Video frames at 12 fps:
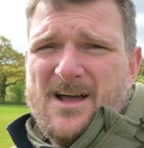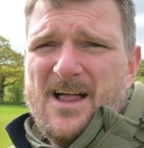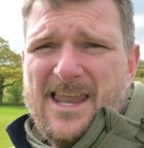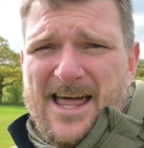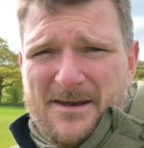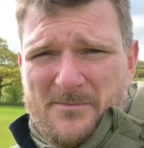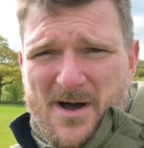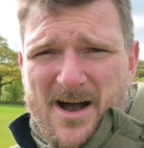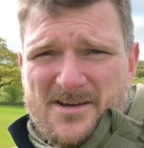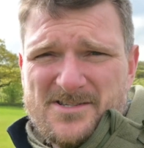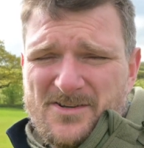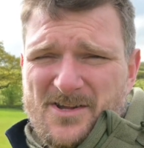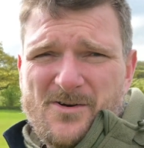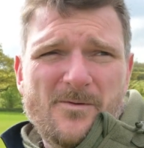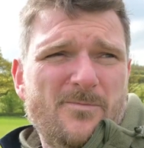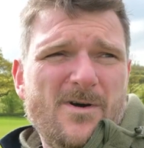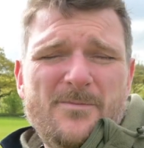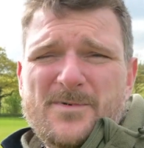out landmarks on your
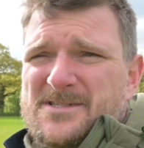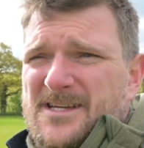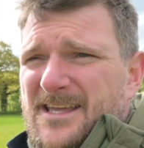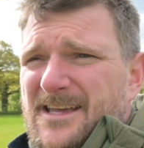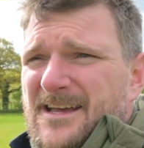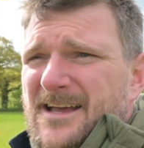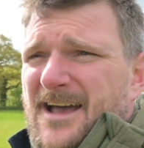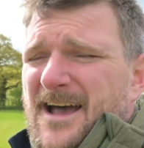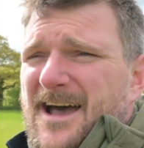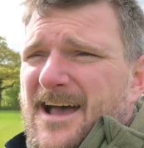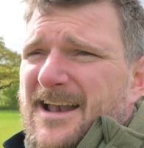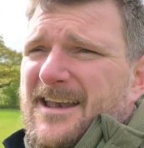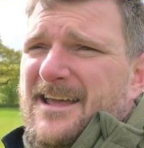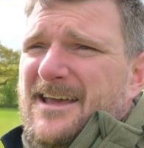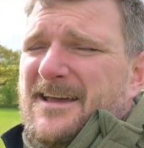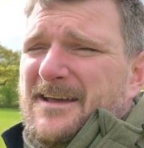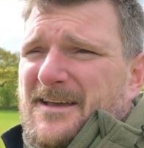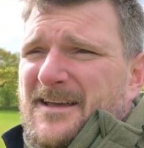property,
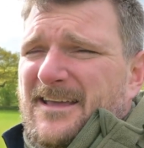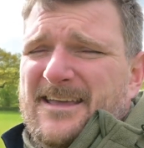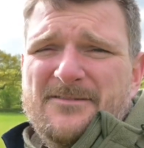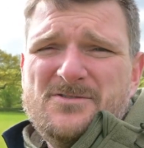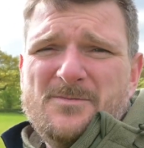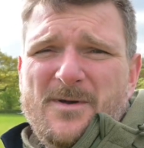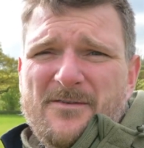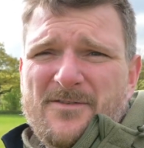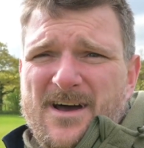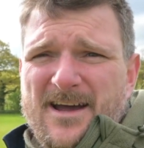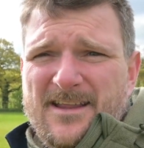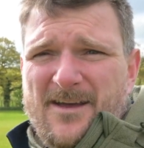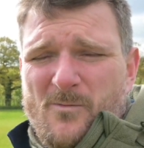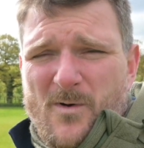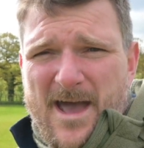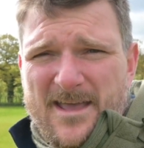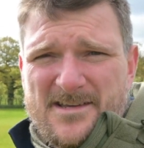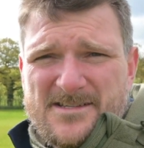and gives you a bit of an idea
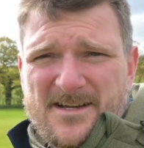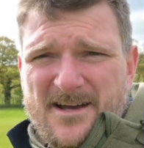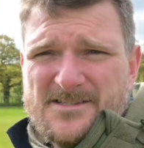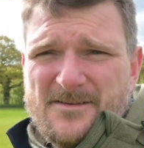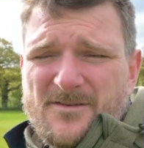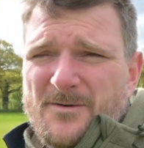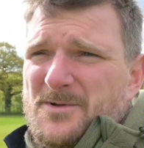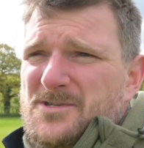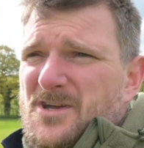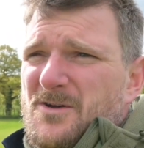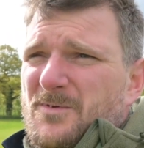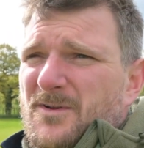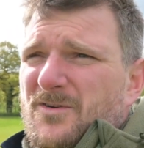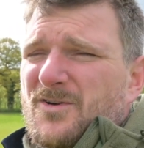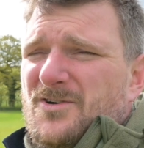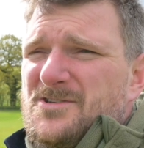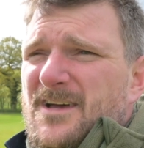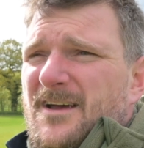where you're starting from and to. But of
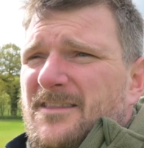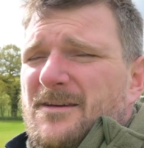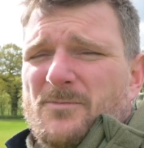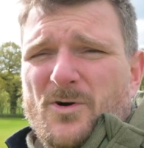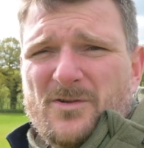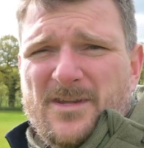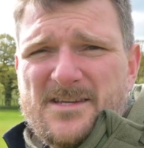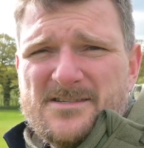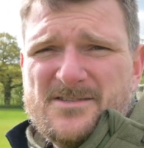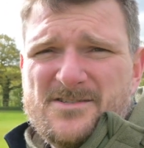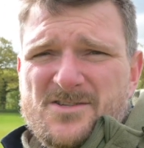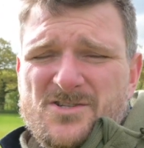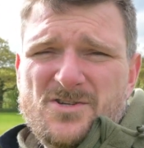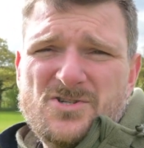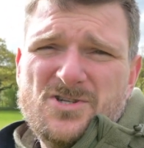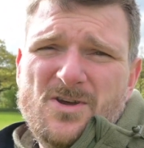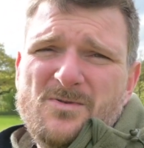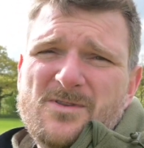course, the more distances you
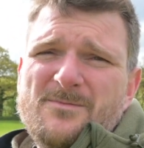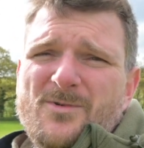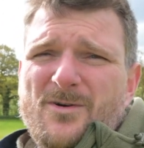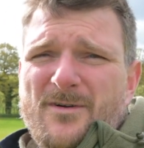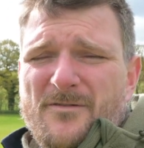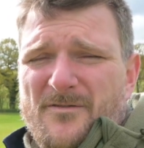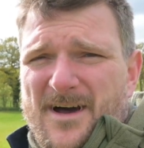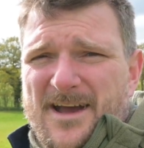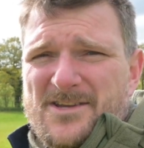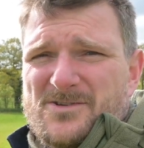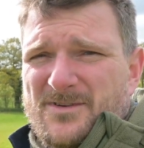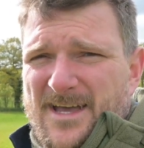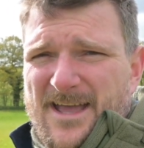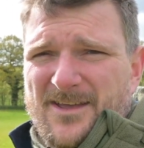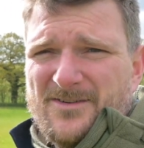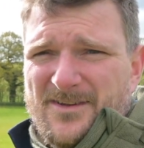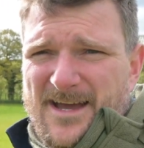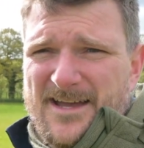shoot, the more refined you'll get
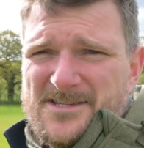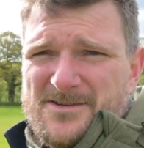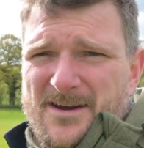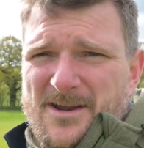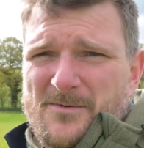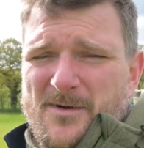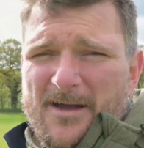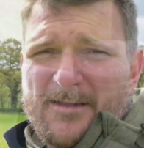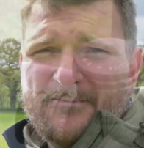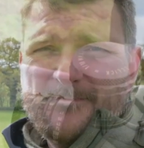your data anyway.